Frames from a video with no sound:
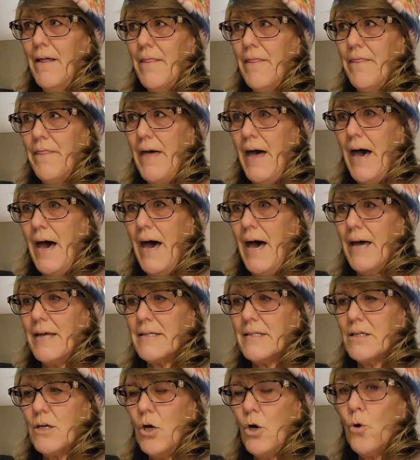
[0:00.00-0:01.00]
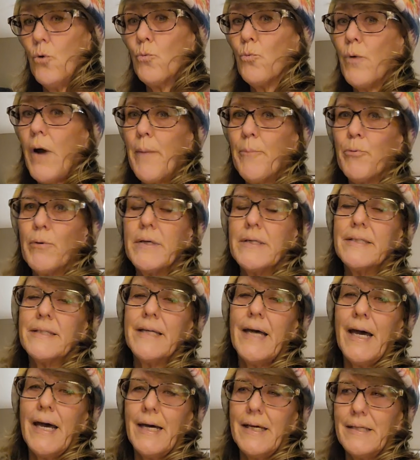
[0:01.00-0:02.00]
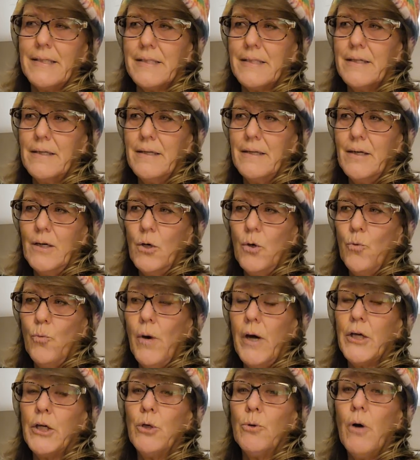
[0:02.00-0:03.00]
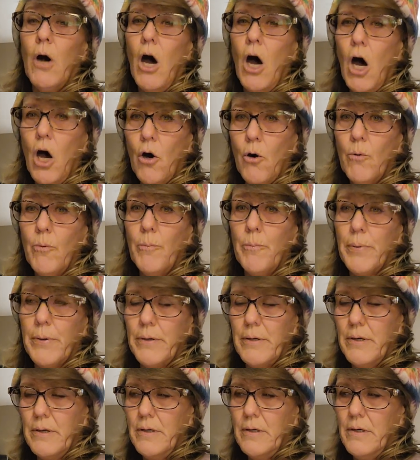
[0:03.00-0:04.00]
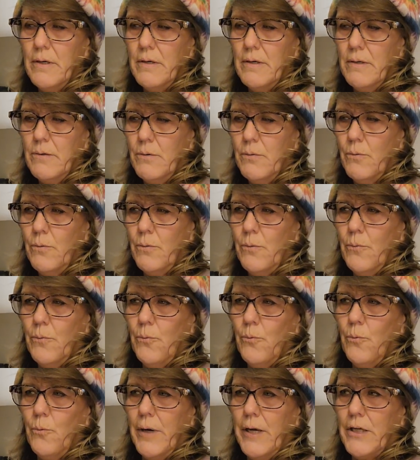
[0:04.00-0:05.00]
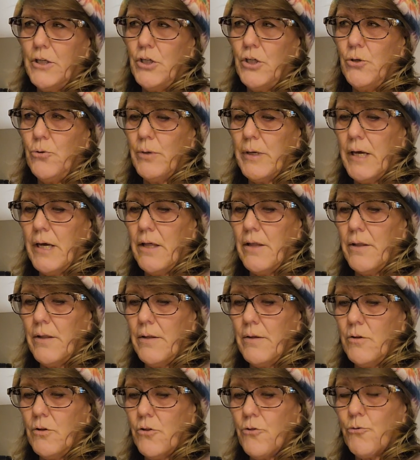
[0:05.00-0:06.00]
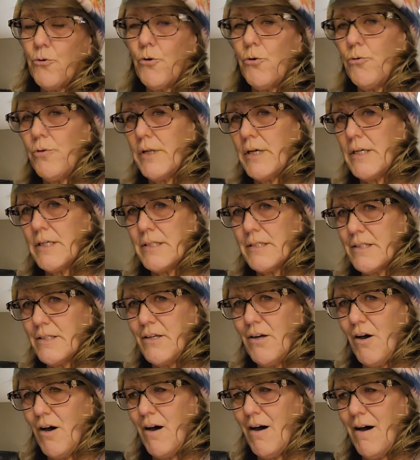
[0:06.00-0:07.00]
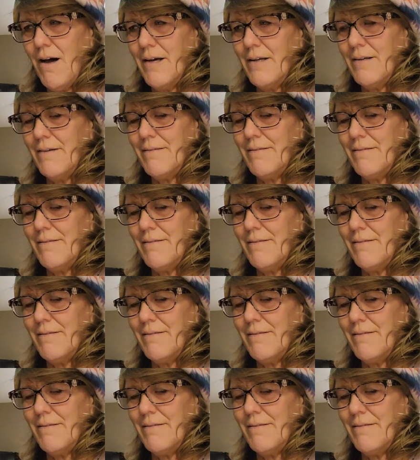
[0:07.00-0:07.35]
that represent what you hope when you get through this, not